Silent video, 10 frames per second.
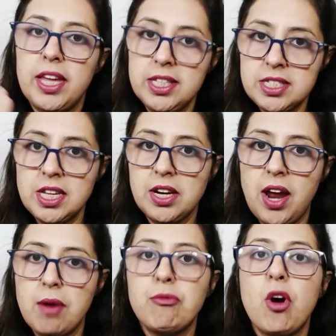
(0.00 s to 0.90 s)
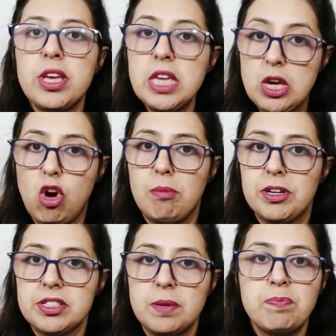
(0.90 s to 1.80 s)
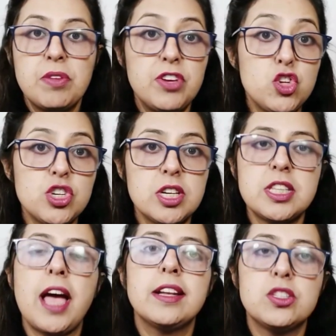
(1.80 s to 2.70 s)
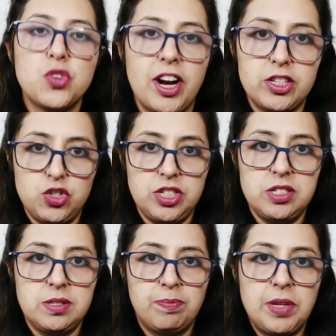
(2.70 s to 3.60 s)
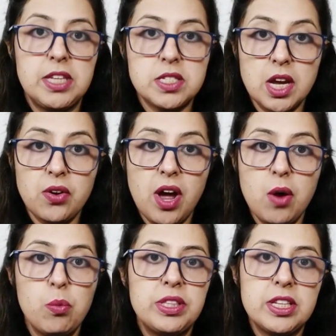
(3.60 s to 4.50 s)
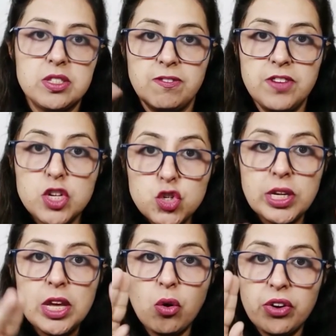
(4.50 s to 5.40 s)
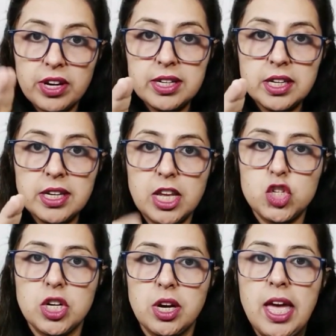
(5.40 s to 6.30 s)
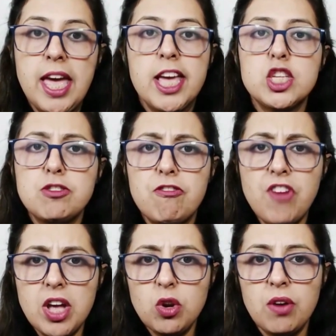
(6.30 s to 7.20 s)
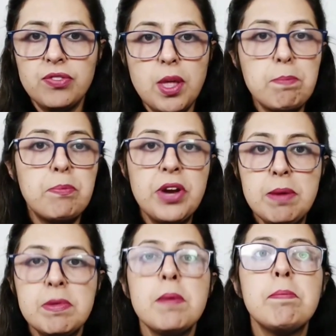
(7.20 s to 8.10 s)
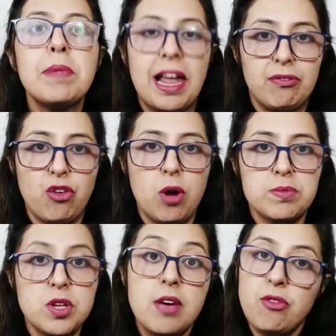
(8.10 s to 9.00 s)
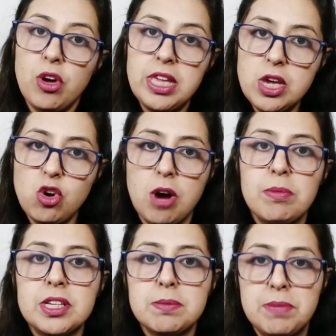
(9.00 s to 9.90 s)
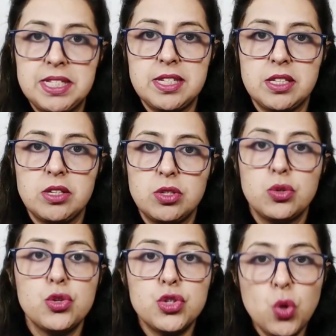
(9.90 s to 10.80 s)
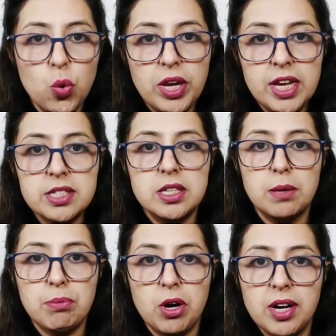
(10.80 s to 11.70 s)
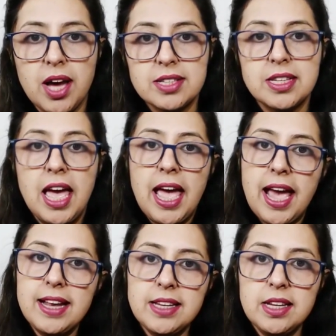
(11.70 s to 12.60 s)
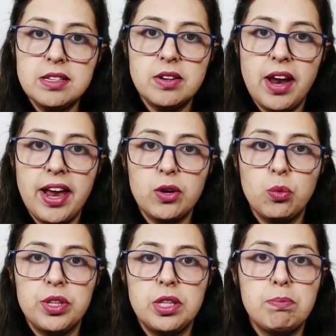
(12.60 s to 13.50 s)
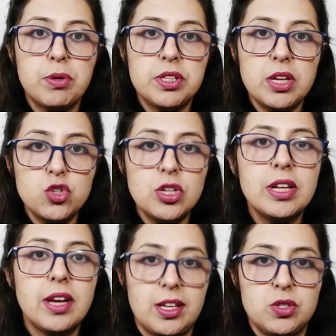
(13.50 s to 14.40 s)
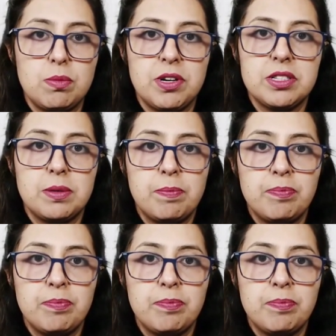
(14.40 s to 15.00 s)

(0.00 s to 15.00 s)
Instagram for e-commerce, features and strategies. Instagram, with its visually oriented nature, is one of the premium platforms for e-commerce businesses to showcase their products and interact with the potential customers.